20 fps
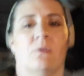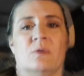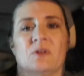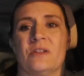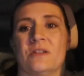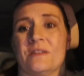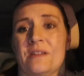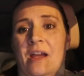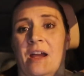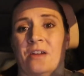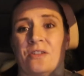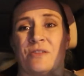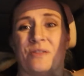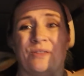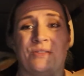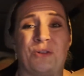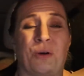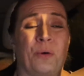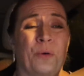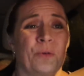which is
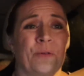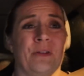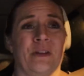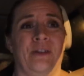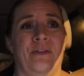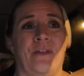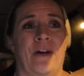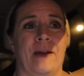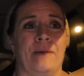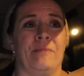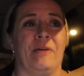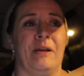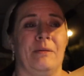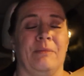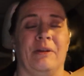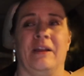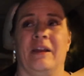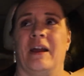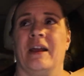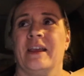actually totally fine by me.